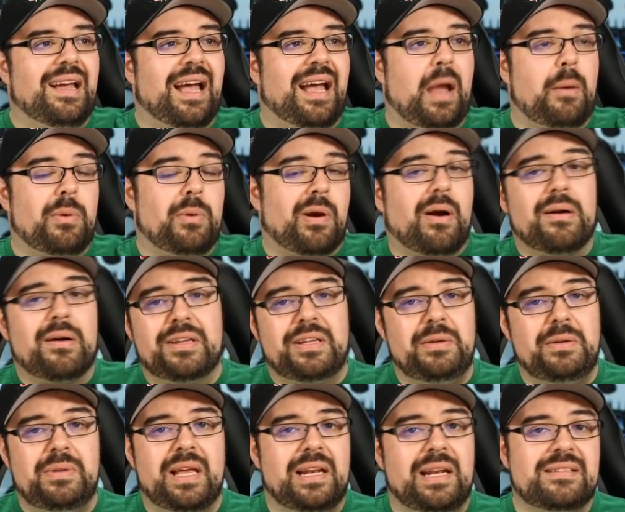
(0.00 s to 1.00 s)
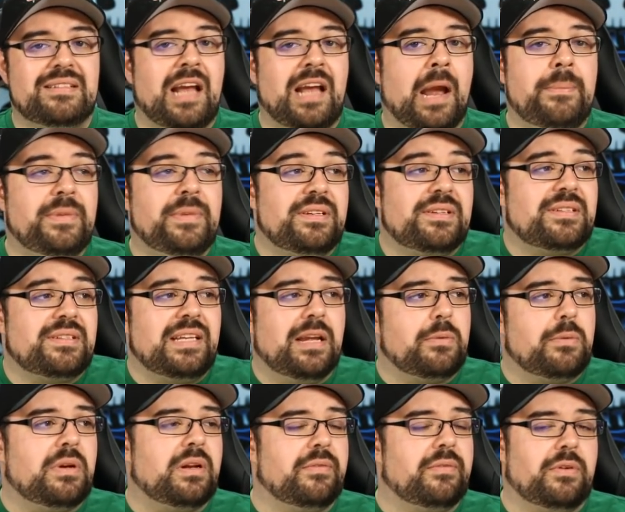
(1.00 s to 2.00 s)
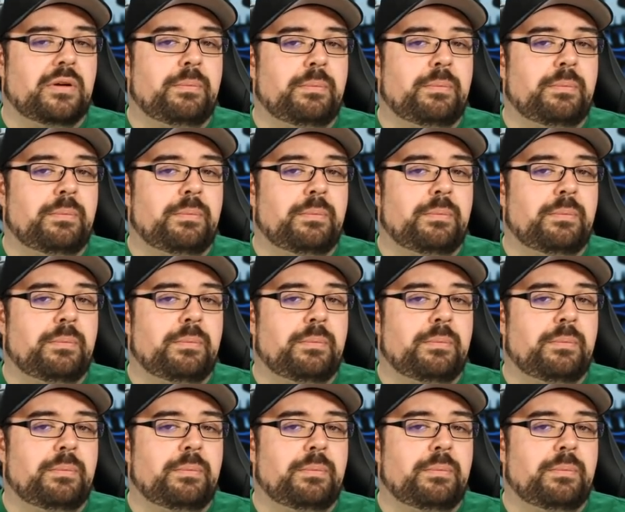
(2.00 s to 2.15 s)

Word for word: I would argue that it's time to just get rid of her.